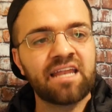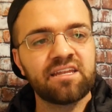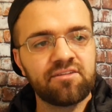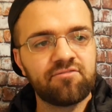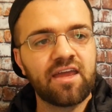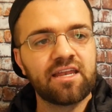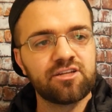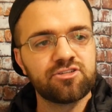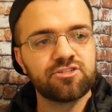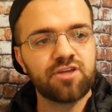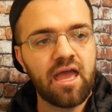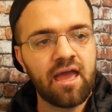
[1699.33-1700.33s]

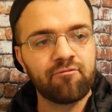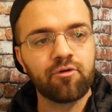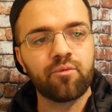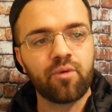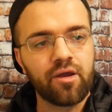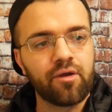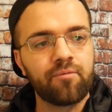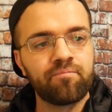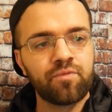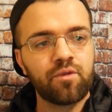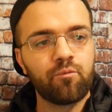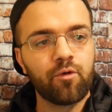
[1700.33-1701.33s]
advantage everywhere
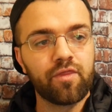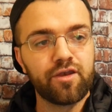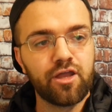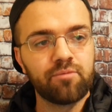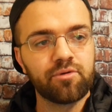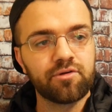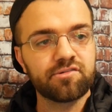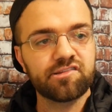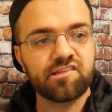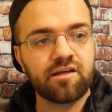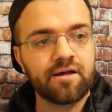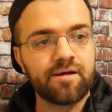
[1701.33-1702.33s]
where the
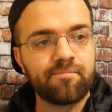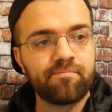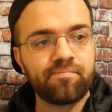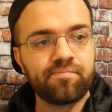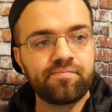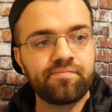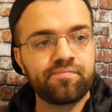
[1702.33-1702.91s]
numbers come